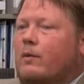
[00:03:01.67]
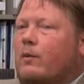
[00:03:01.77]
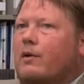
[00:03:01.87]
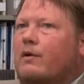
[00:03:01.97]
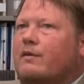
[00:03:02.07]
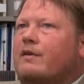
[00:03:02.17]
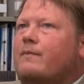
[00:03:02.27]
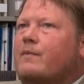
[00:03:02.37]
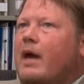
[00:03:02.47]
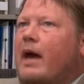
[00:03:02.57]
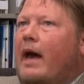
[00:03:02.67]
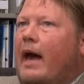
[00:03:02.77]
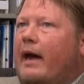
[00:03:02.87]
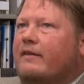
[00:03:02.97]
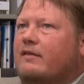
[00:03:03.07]
world
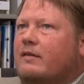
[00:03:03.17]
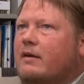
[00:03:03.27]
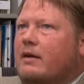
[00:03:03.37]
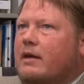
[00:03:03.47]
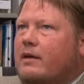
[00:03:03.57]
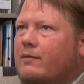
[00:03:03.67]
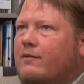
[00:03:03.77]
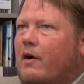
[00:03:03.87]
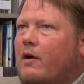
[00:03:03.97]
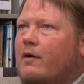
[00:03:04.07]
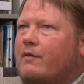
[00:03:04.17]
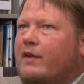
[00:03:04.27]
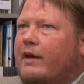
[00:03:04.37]
has involved